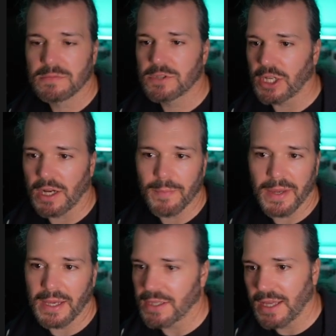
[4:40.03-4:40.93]
check out
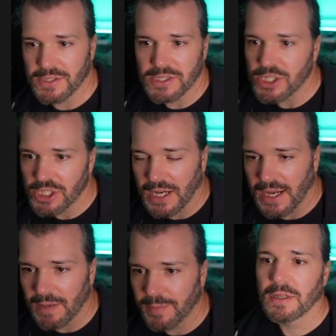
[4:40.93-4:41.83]
my Etsy
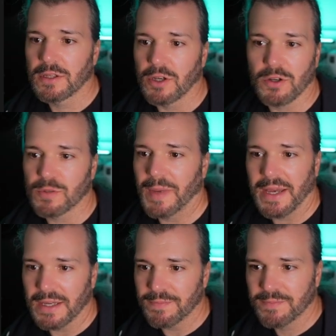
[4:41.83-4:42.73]
shop, go to
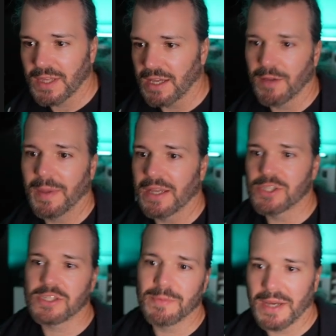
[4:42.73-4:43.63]
my GitHub
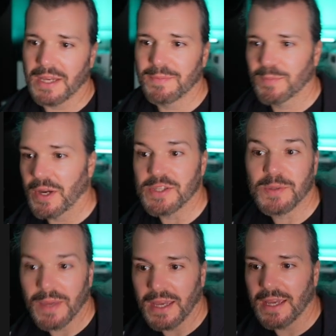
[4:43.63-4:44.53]
page, see my
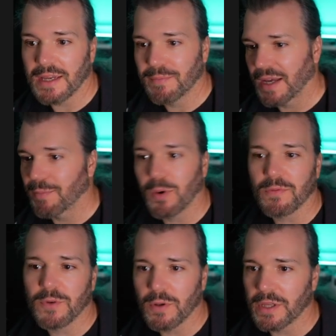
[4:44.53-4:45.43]
resume, my
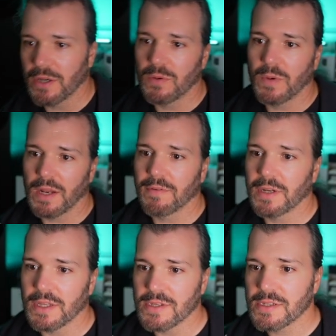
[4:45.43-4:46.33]
portfolio, whatever it
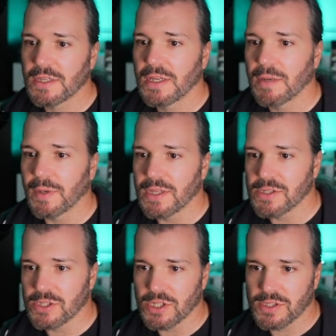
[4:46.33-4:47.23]
is. But these
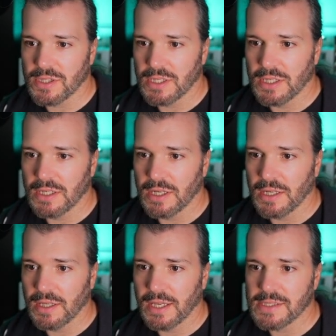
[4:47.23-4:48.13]
are just the
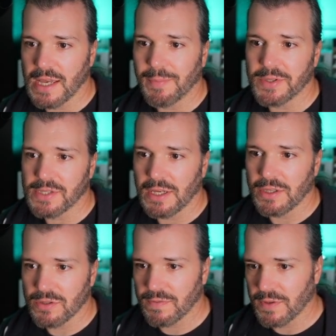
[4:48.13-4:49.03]
examples I
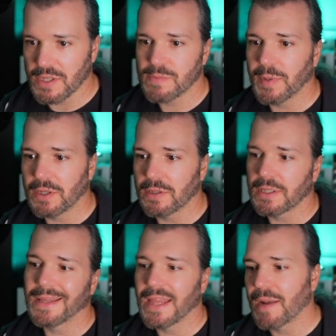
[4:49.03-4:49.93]
use for this build.
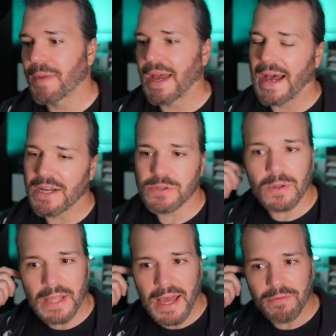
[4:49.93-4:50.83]
And then in my actual
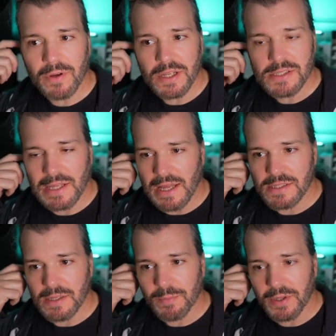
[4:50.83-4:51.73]
live one, it's a lot
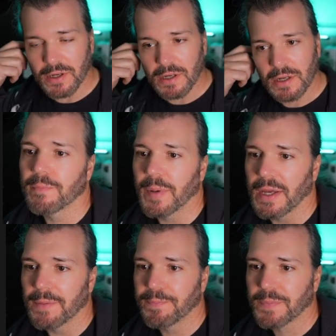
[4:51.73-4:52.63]
simpler. But